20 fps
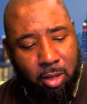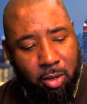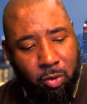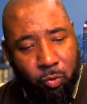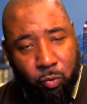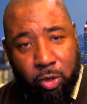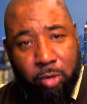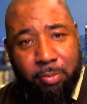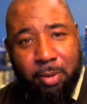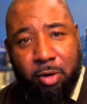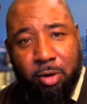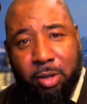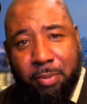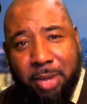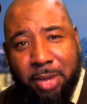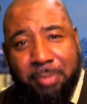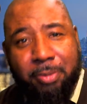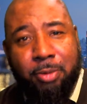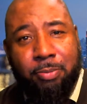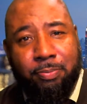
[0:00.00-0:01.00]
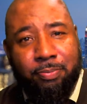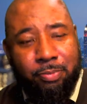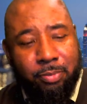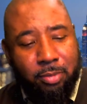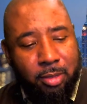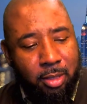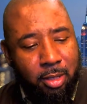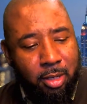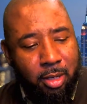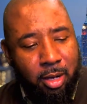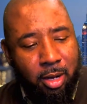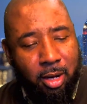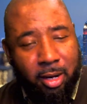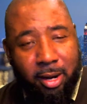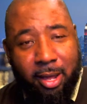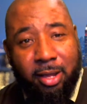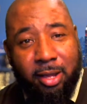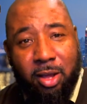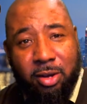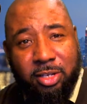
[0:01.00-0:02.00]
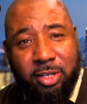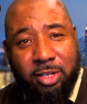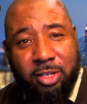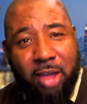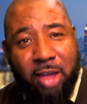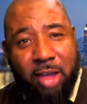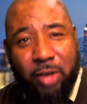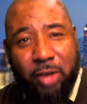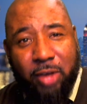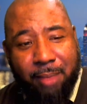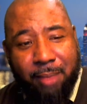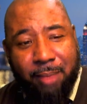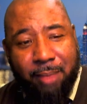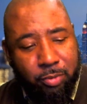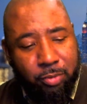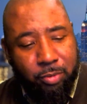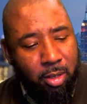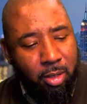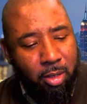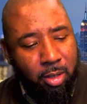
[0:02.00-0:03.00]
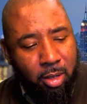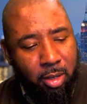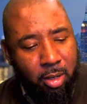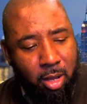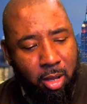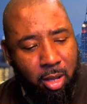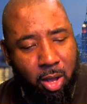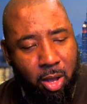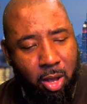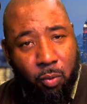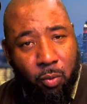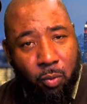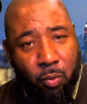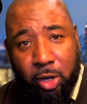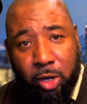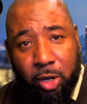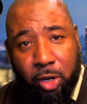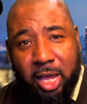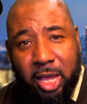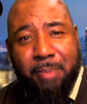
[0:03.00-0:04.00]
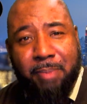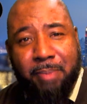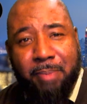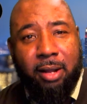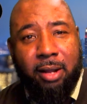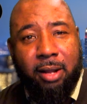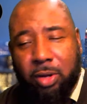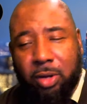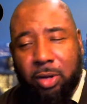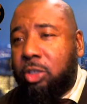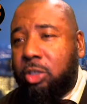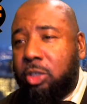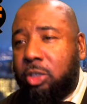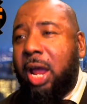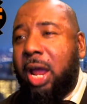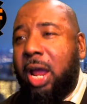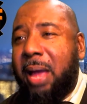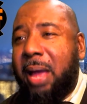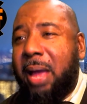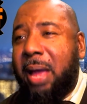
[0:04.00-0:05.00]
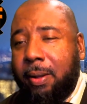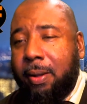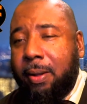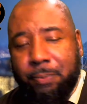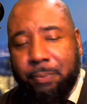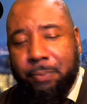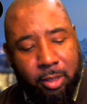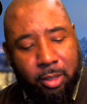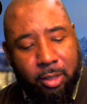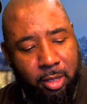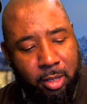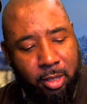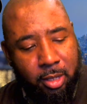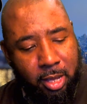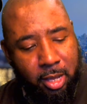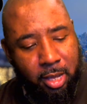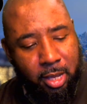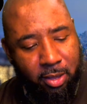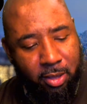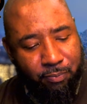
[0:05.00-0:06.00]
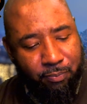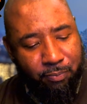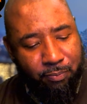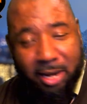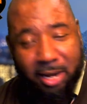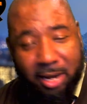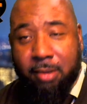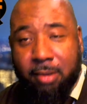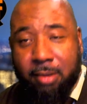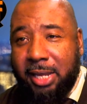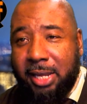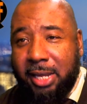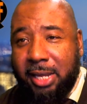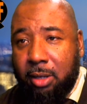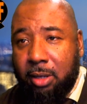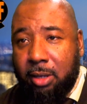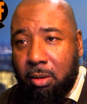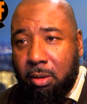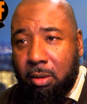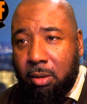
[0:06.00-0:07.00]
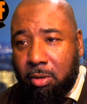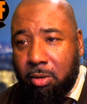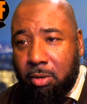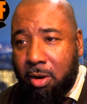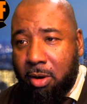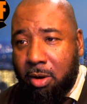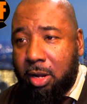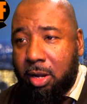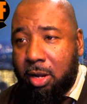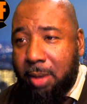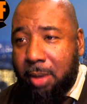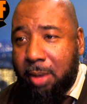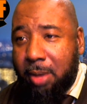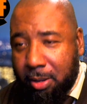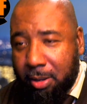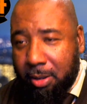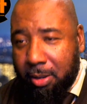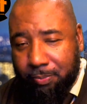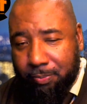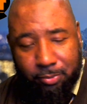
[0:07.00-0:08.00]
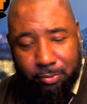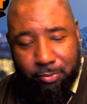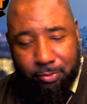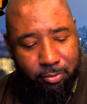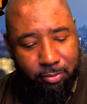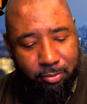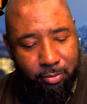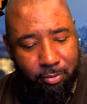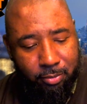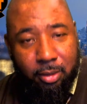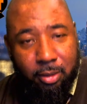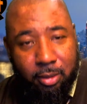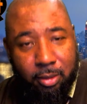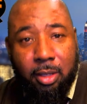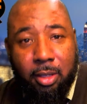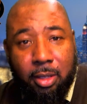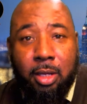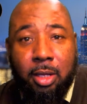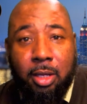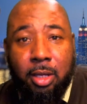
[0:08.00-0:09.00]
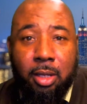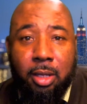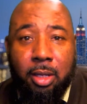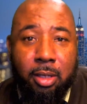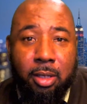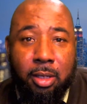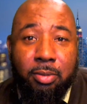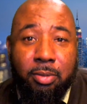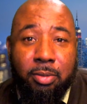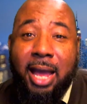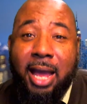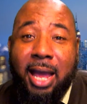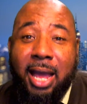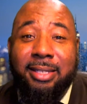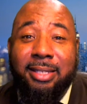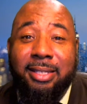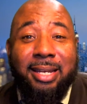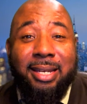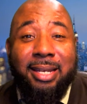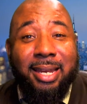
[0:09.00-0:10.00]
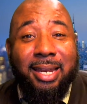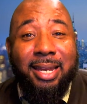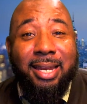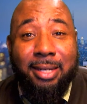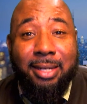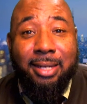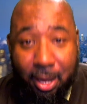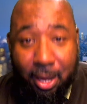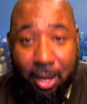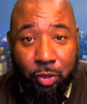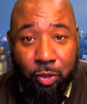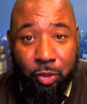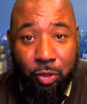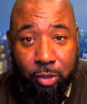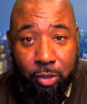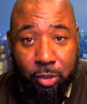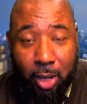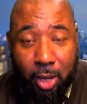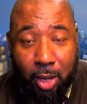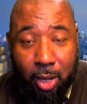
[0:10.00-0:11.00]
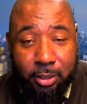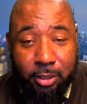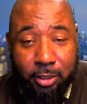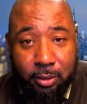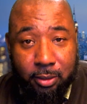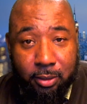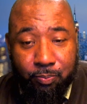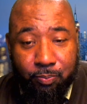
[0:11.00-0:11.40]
we're the American people. We're not going to stand for that. We're going to hit back. We're going to strike back. If my name ain't Barack Obama. Them guys ain't did nothing to us.